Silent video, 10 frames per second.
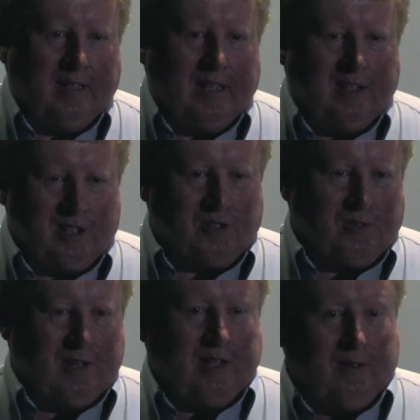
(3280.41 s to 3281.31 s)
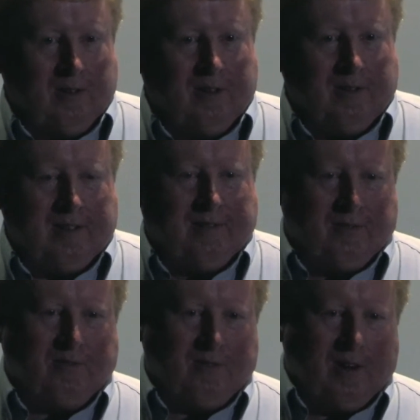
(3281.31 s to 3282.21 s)
the industry or
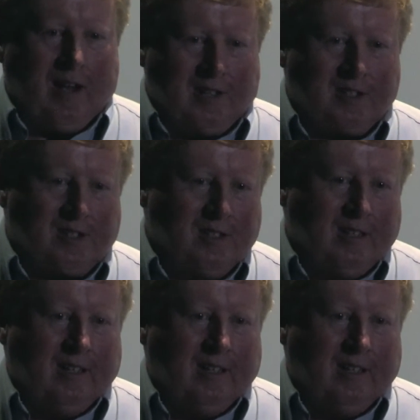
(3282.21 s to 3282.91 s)
even for us